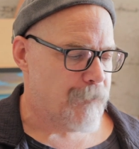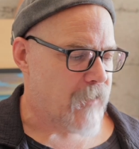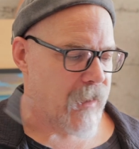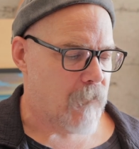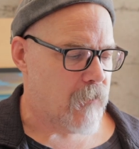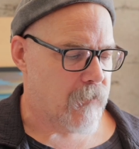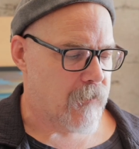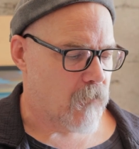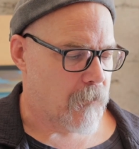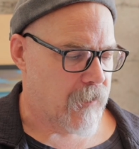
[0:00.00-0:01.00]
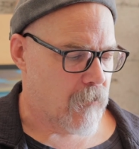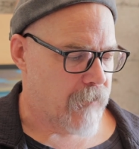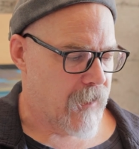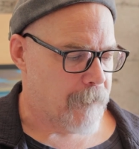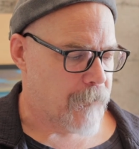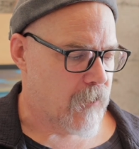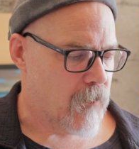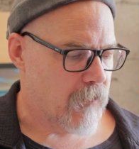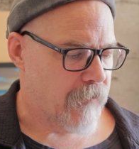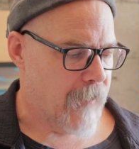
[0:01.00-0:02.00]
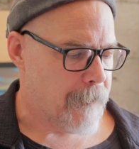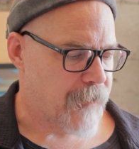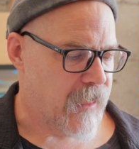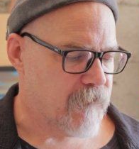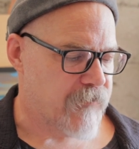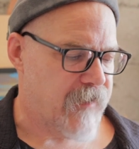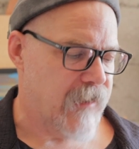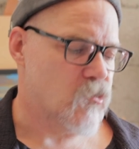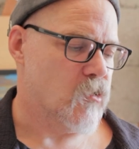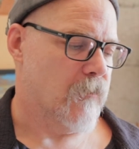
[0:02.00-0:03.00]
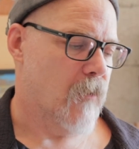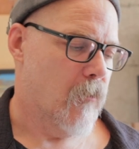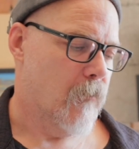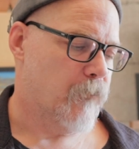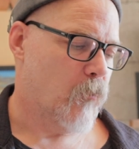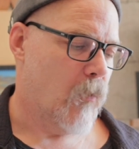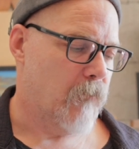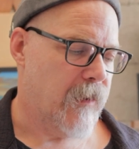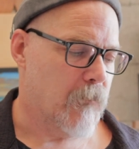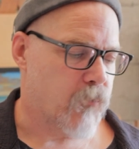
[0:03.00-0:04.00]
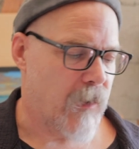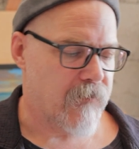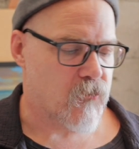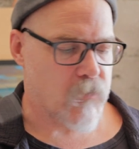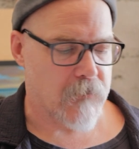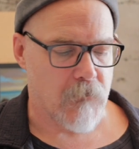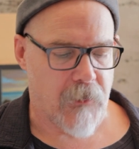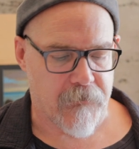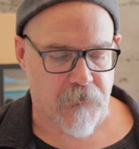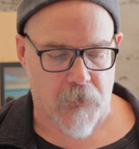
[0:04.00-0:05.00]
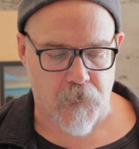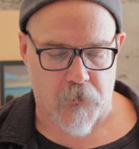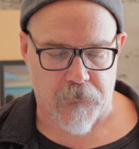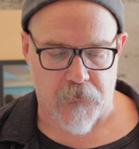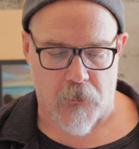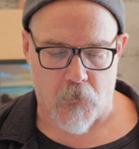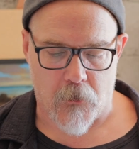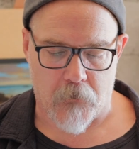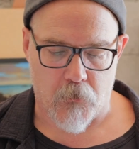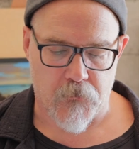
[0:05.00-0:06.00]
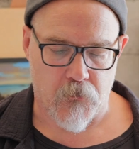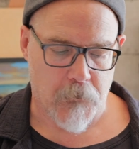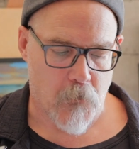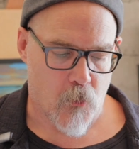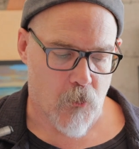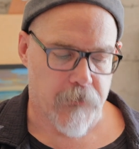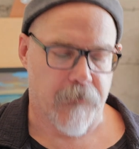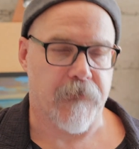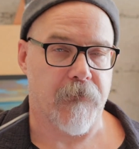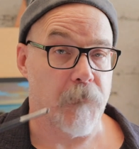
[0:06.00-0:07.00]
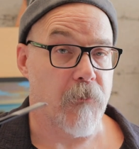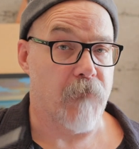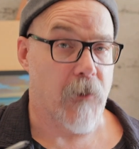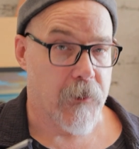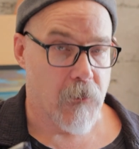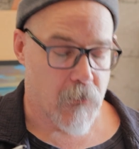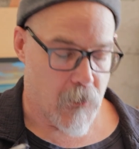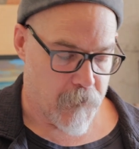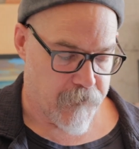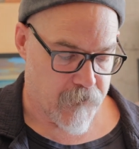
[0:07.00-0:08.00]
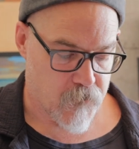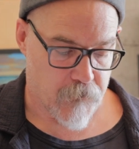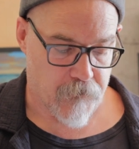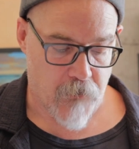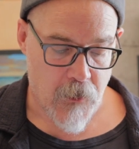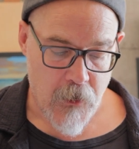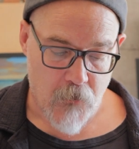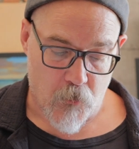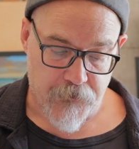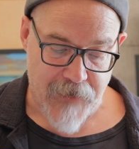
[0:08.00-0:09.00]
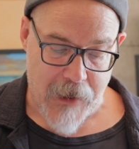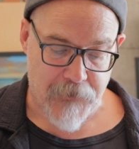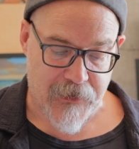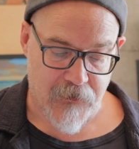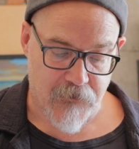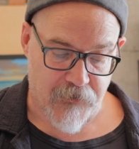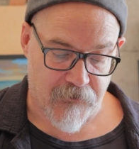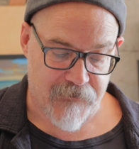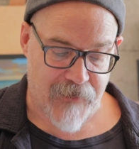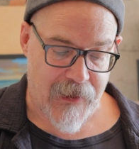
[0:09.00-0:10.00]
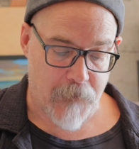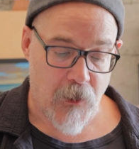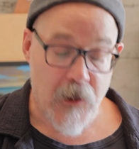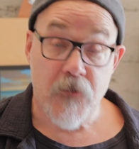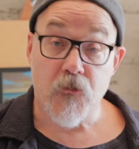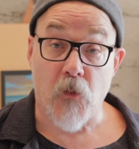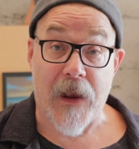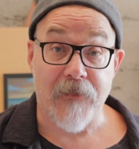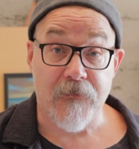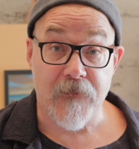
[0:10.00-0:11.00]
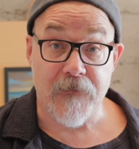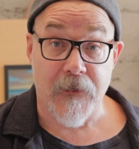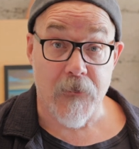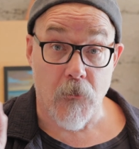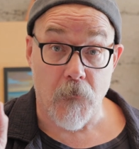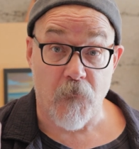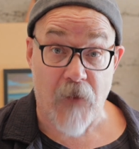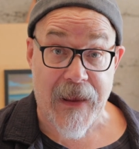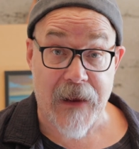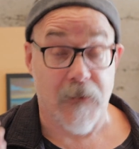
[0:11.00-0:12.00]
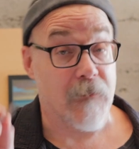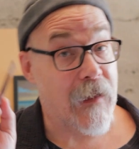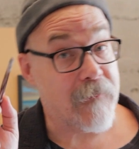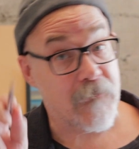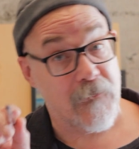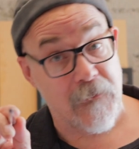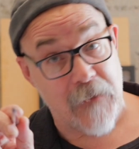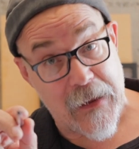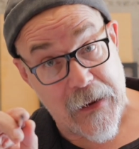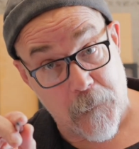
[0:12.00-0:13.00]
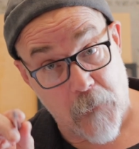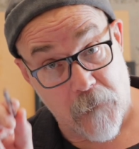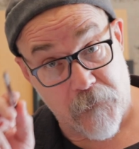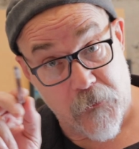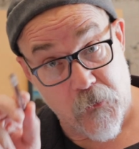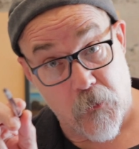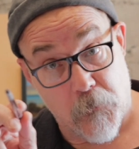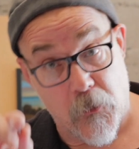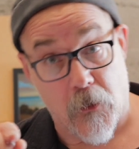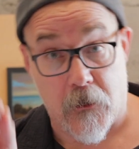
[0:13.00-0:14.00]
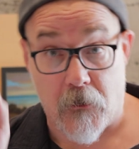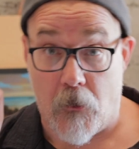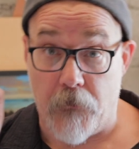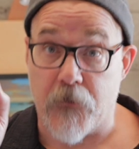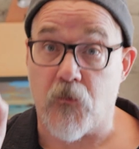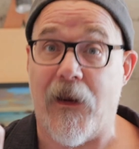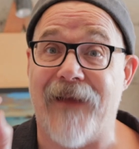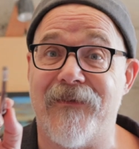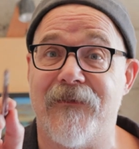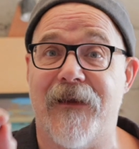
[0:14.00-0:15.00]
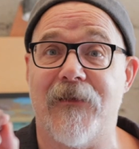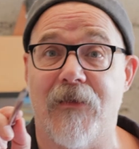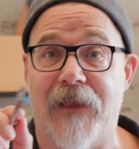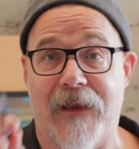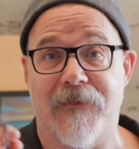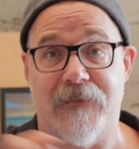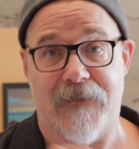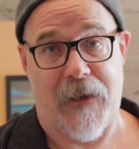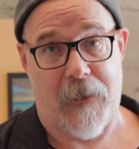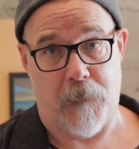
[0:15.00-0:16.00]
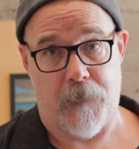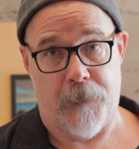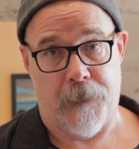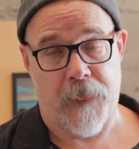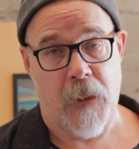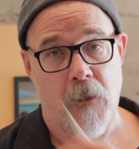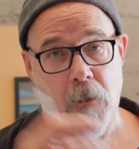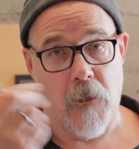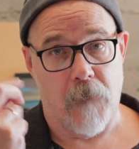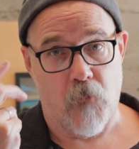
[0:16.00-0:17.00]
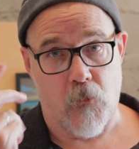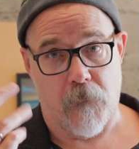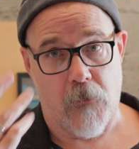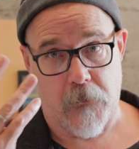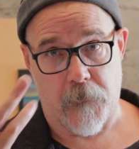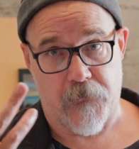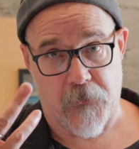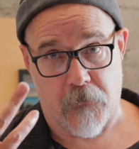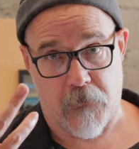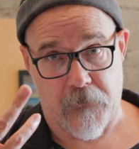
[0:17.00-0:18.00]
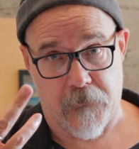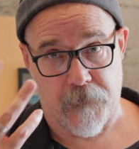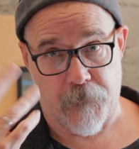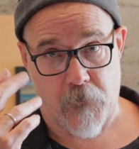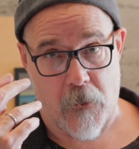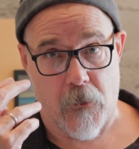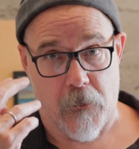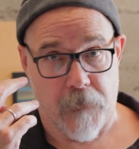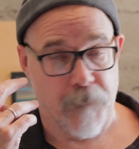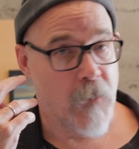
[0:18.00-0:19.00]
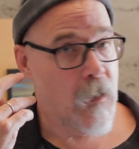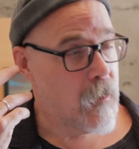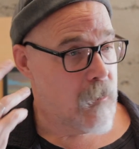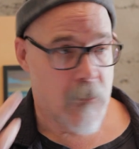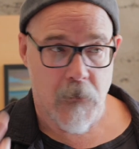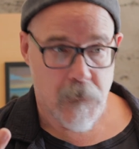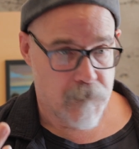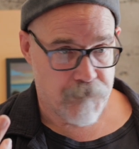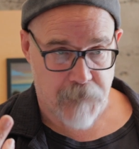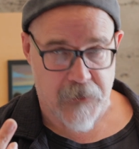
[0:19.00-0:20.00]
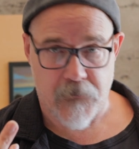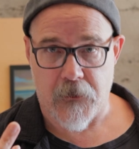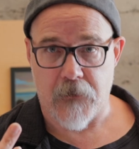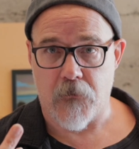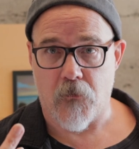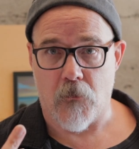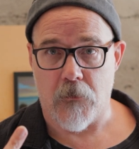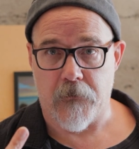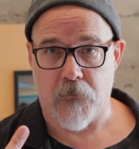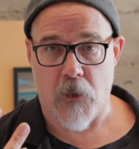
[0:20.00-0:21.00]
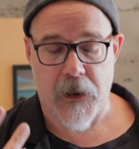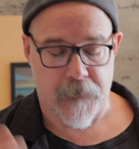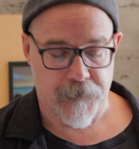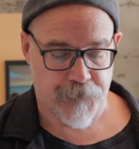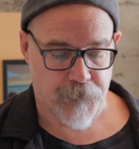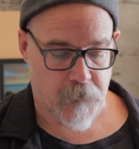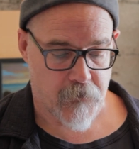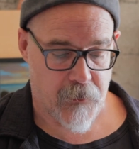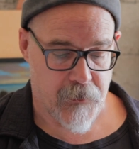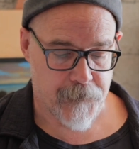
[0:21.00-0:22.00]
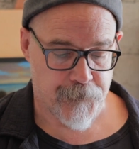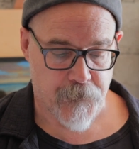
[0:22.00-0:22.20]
Yeah, we didn't need to repeat all that. You got all that. The invitation, though. When we embrace generalized subjects in our work, we're doing more than simplifying our compositions. We're tapping into the same transcendental vein, and that's the name of the new book called The Transcendental Landscape, a 4-volume series on painting in the tonalist way. Okay?